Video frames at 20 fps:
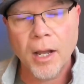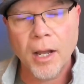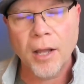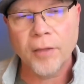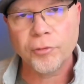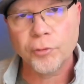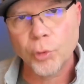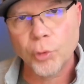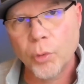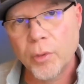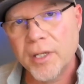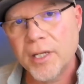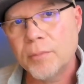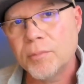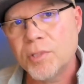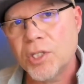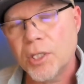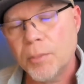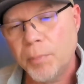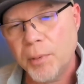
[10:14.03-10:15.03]
through an
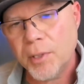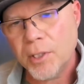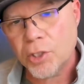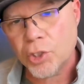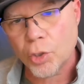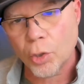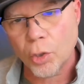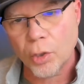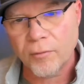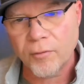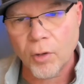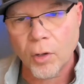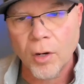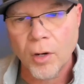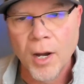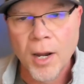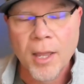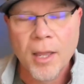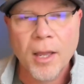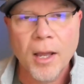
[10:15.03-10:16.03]
MCP
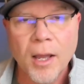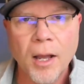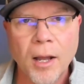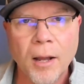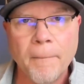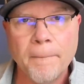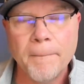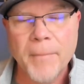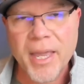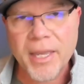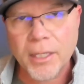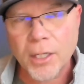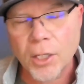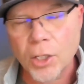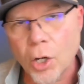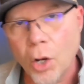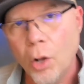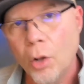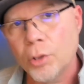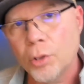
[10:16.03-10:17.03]
server, make a
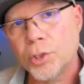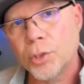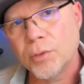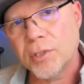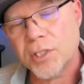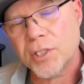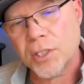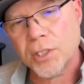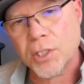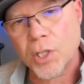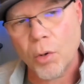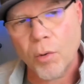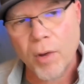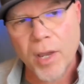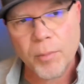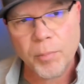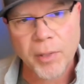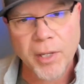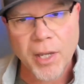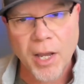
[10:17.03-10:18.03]
call to a Cisco
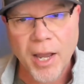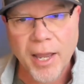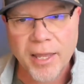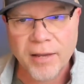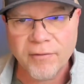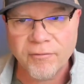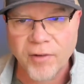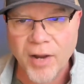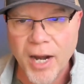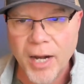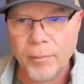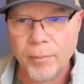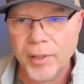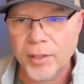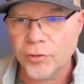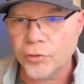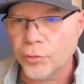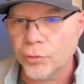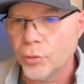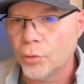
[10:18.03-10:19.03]
API
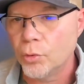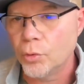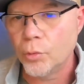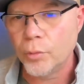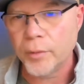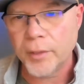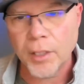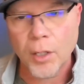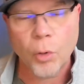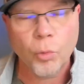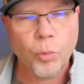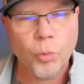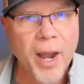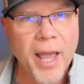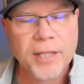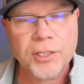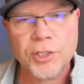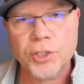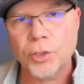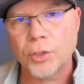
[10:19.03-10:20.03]
environment through,
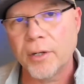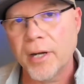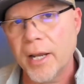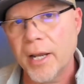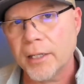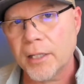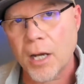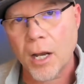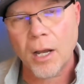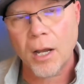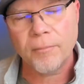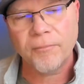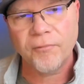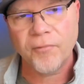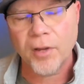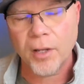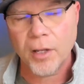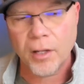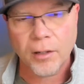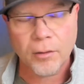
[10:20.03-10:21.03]
REST or
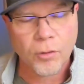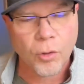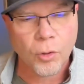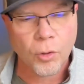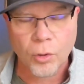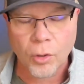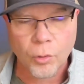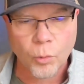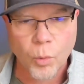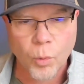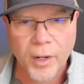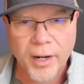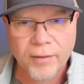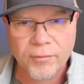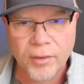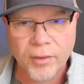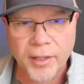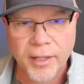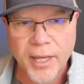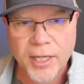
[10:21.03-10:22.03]
netconf or
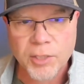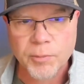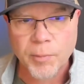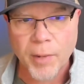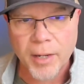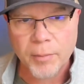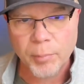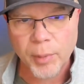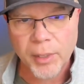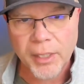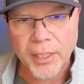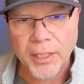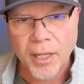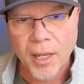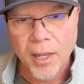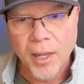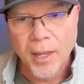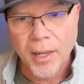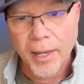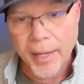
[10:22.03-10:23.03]
whatever the case might
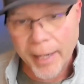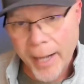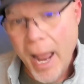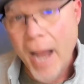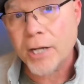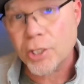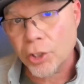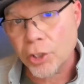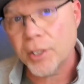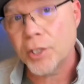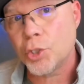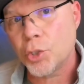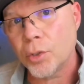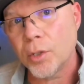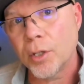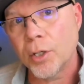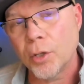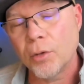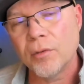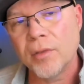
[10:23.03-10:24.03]
be, and actually
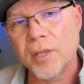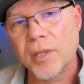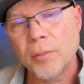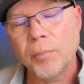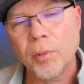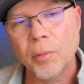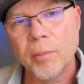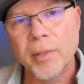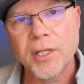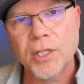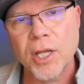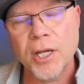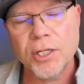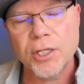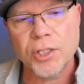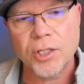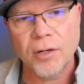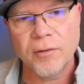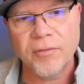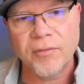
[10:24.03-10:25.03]
trigger the
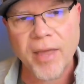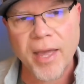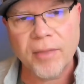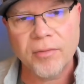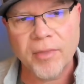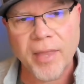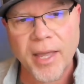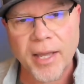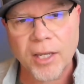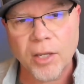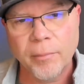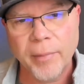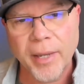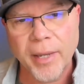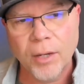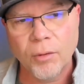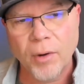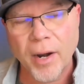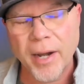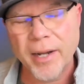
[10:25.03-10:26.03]
implementation of that
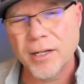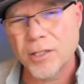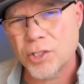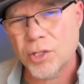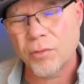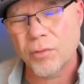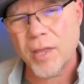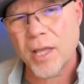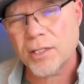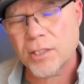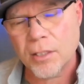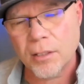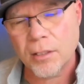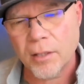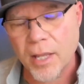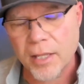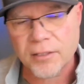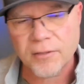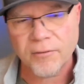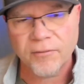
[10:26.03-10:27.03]
command, right? And so that's
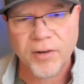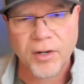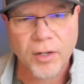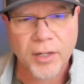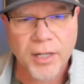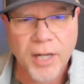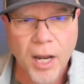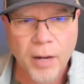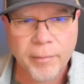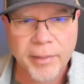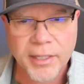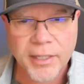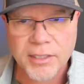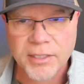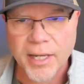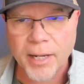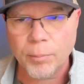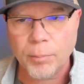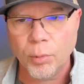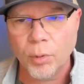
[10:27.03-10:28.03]
a very common
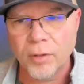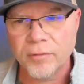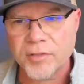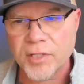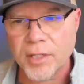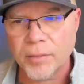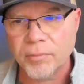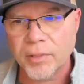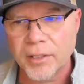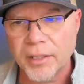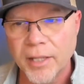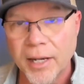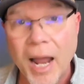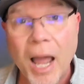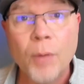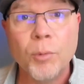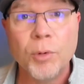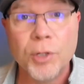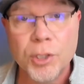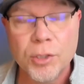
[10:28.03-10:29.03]
example of something that
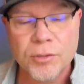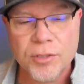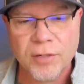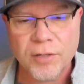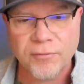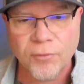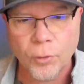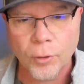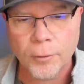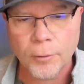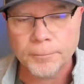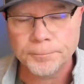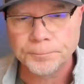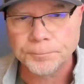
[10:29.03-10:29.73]
I would use it for.